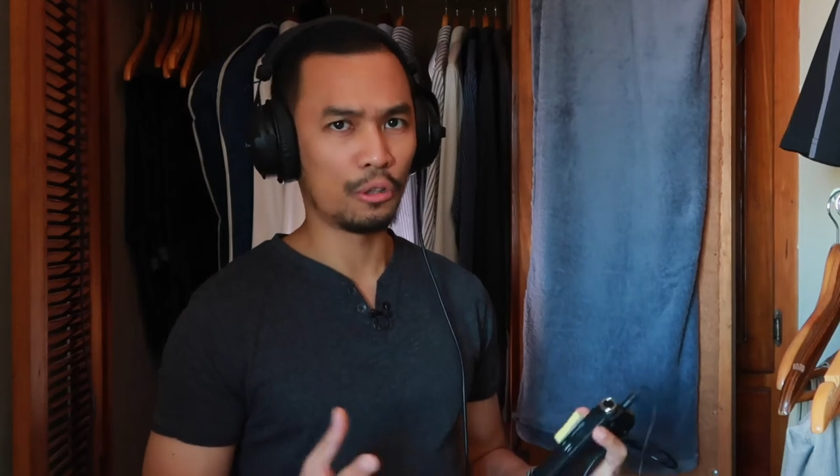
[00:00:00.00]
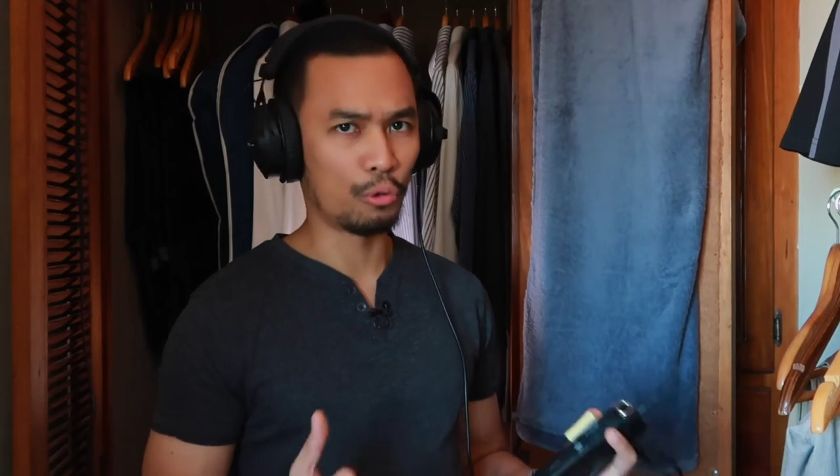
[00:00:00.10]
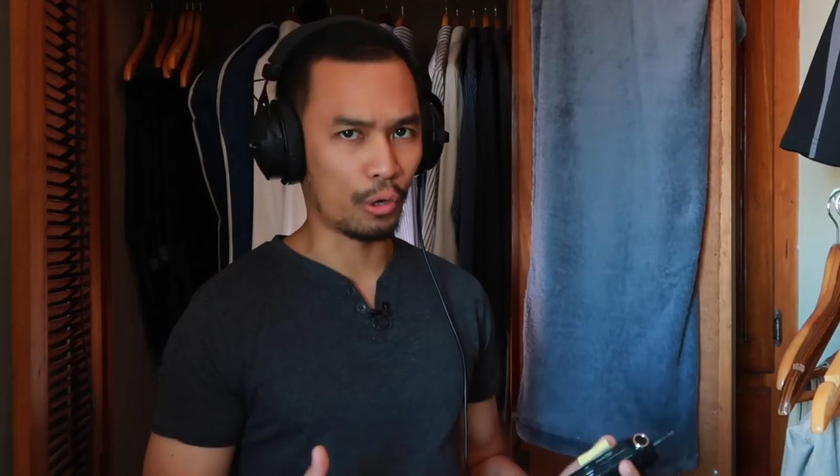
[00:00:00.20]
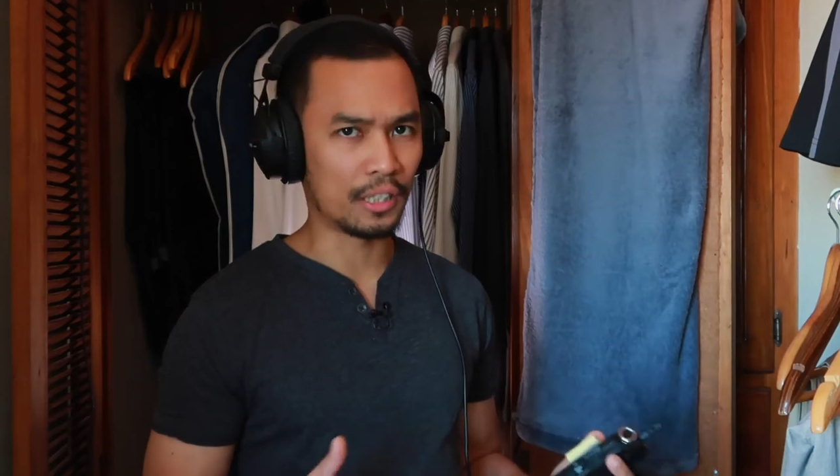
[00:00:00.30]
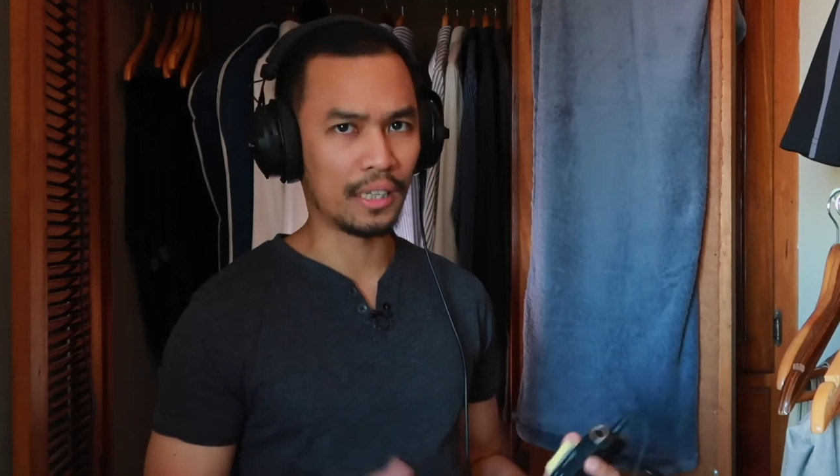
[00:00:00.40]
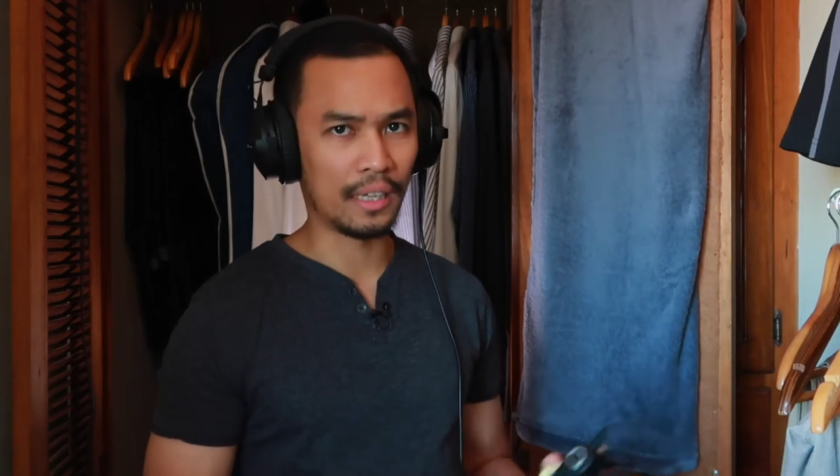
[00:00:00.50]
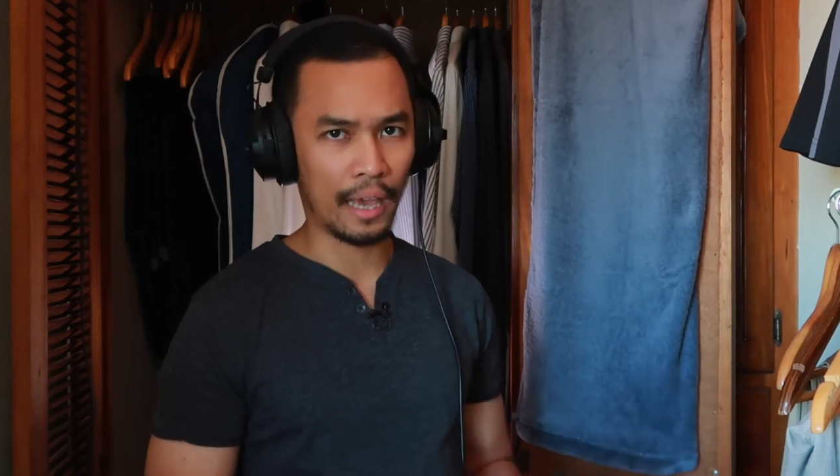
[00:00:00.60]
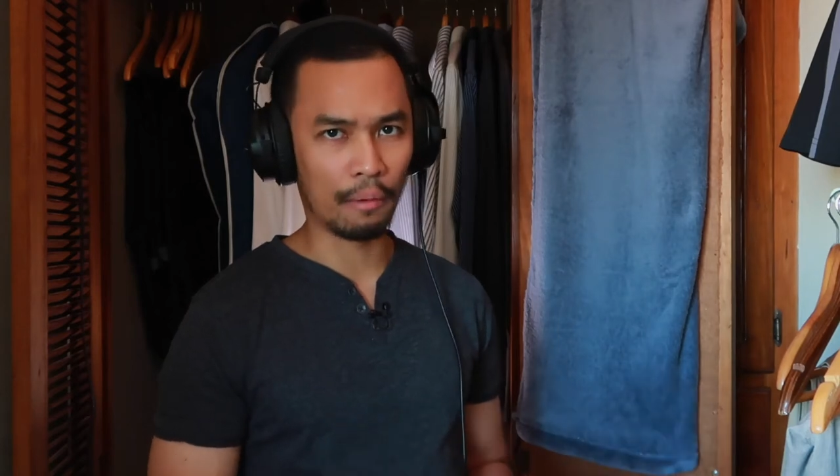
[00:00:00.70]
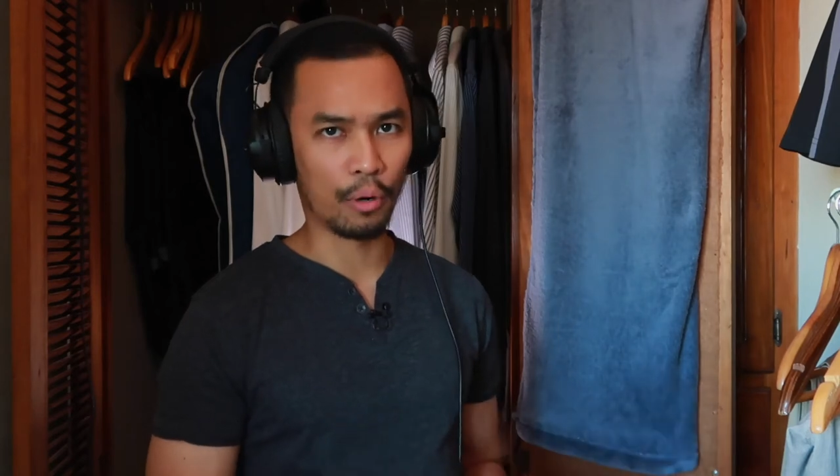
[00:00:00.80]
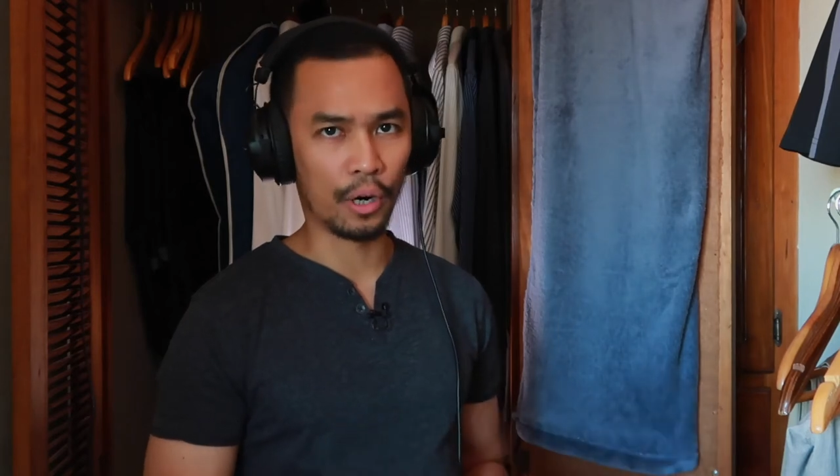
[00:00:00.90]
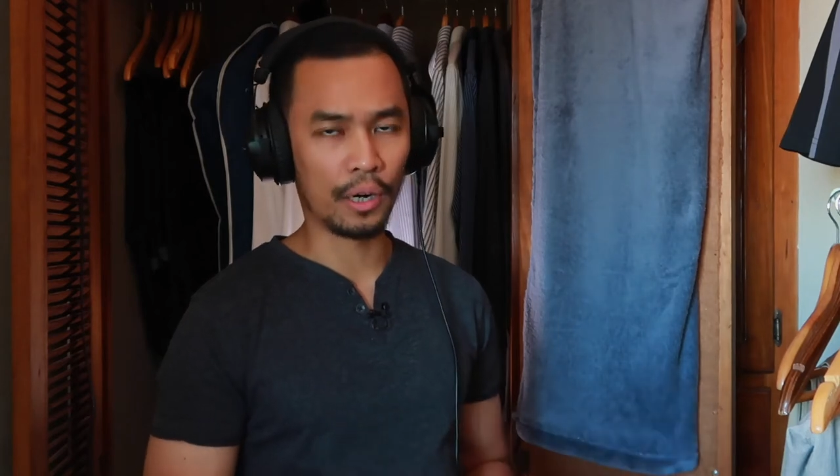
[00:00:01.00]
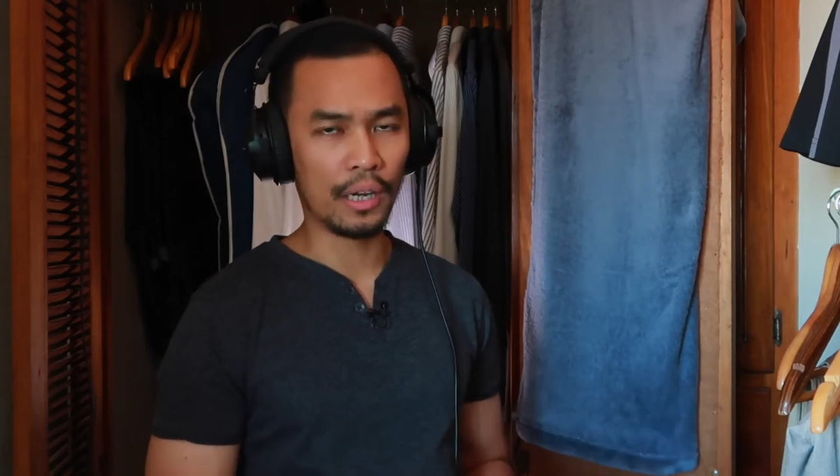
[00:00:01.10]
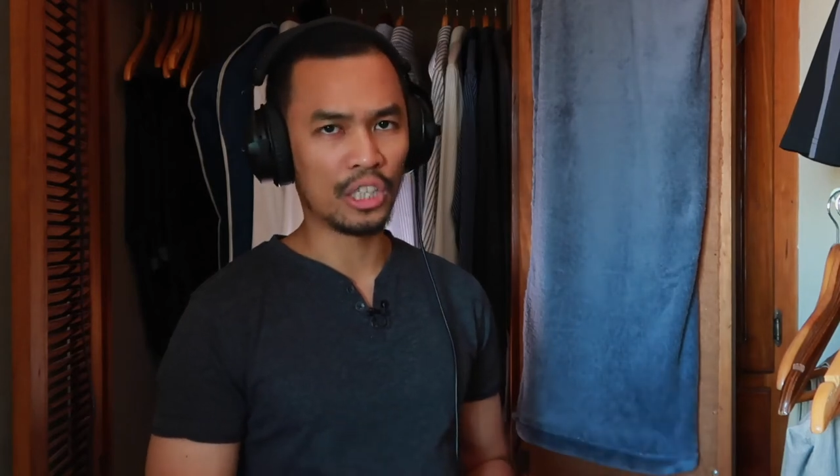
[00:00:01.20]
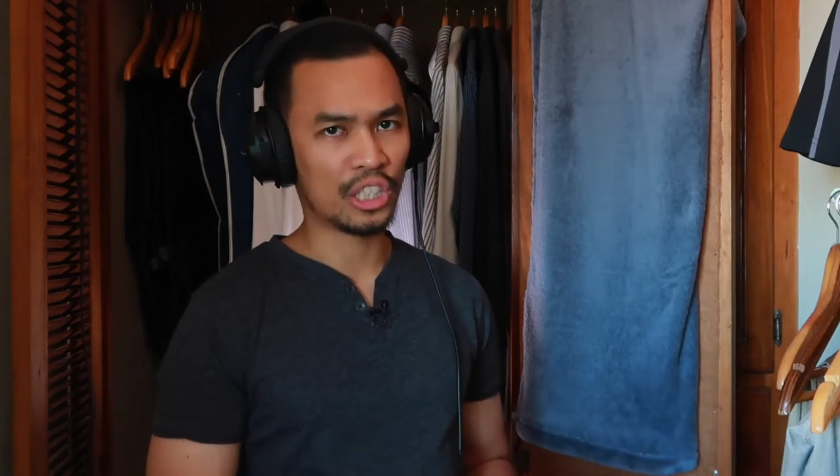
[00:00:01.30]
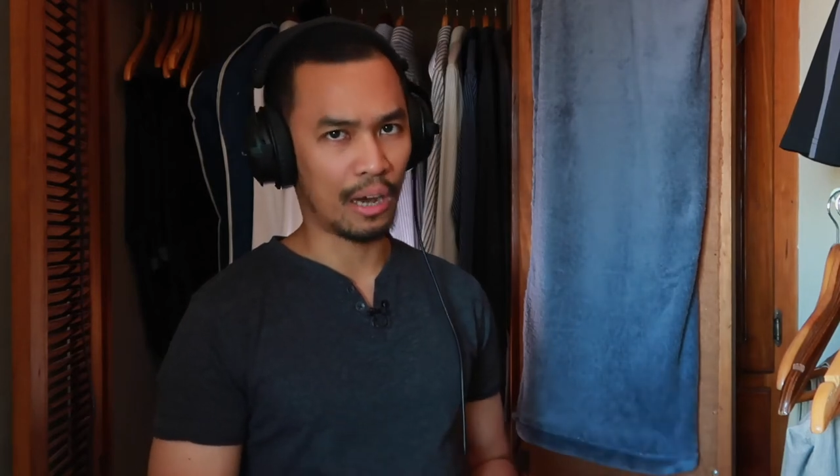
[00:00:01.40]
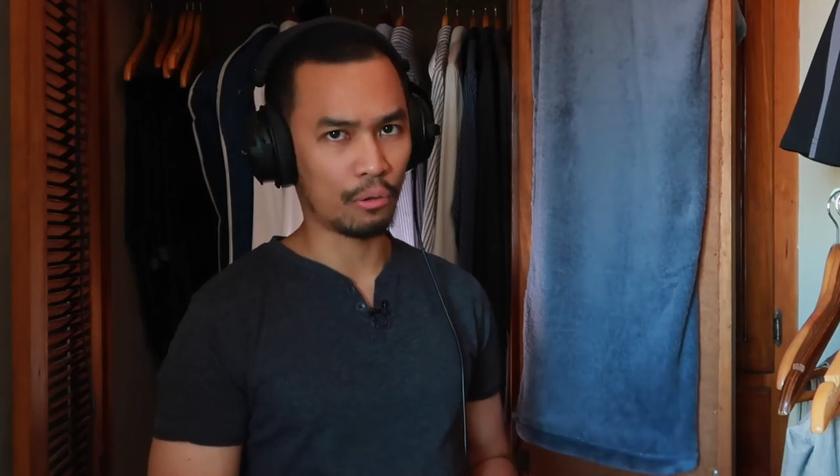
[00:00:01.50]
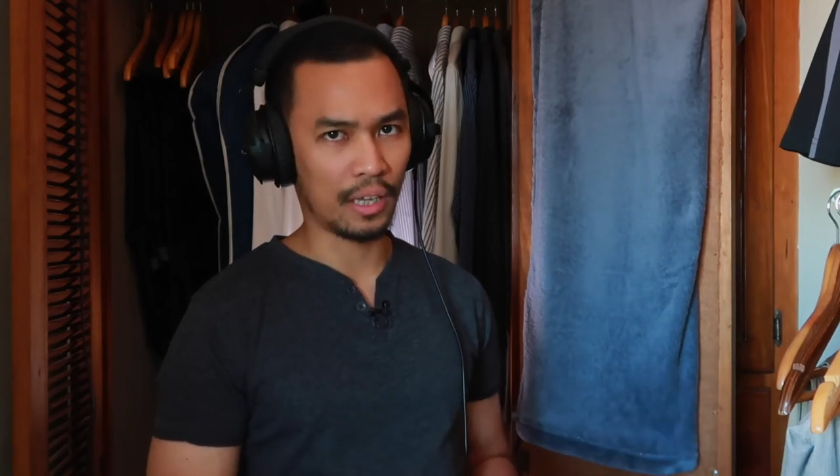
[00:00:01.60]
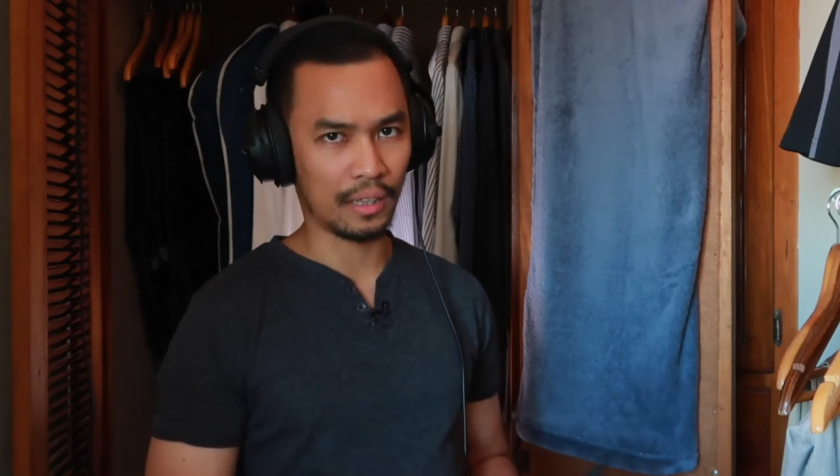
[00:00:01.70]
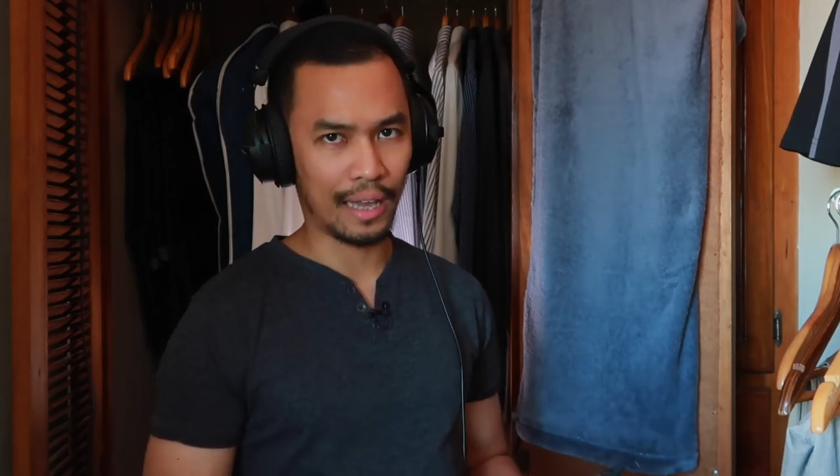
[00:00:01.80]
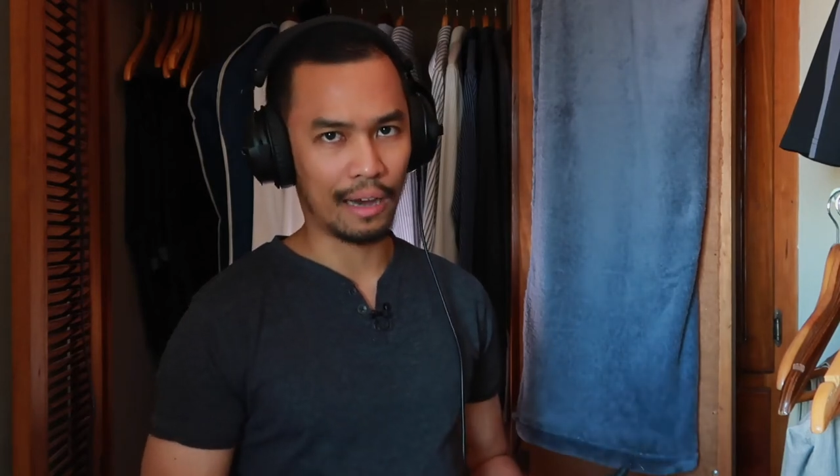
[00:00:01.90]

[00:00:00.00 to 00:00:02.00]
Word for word: noisy neighbor shouting